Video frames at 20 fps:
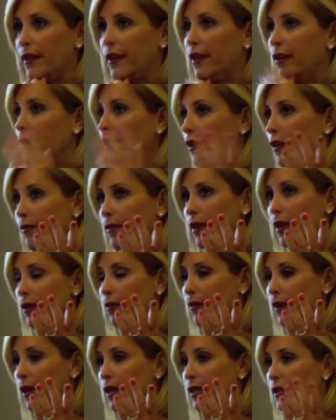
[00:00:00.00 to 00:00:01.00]
and all the money
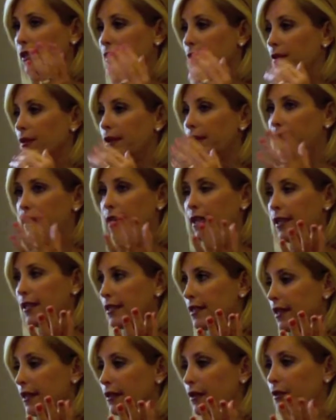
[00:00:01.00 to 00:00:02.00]
raised is going to stay in
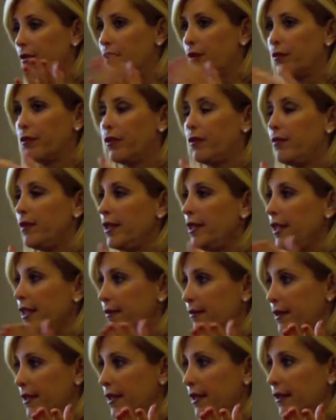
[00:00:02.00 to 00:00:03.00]
St. Louis. Will you be the
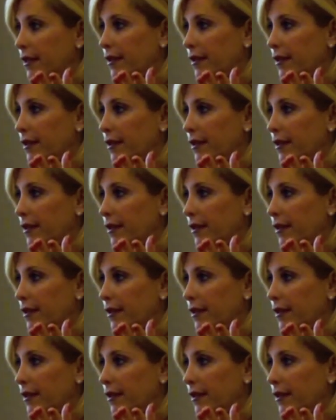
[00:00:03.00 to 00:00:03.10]
MC?